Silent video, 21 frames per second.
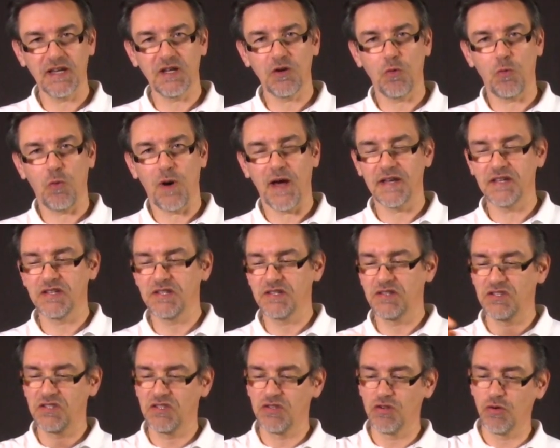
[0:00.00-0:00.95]
you
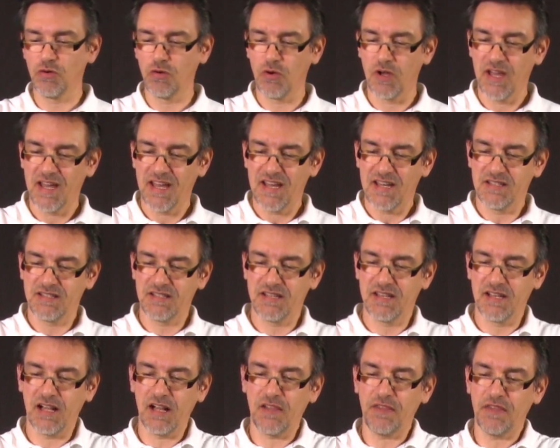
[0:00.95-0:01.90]
want to
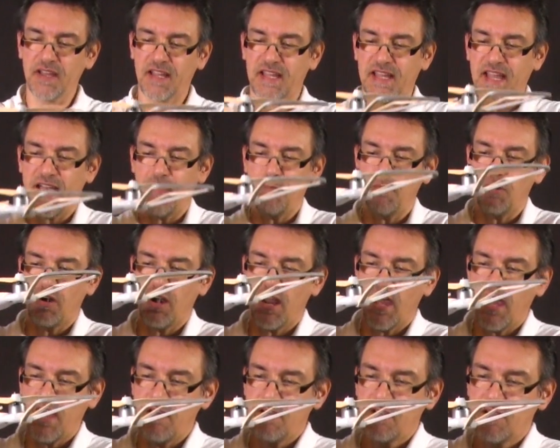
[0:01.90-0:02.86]
tilt the
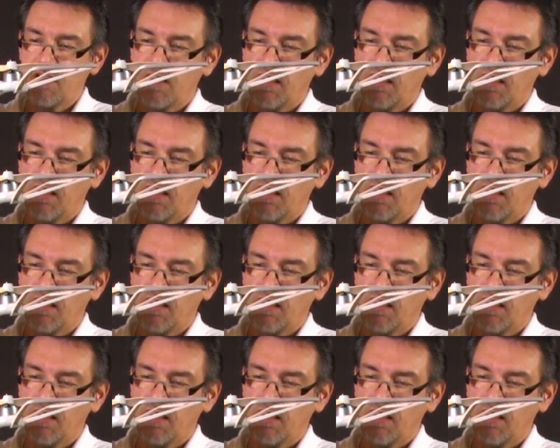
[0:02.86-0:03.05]
camera.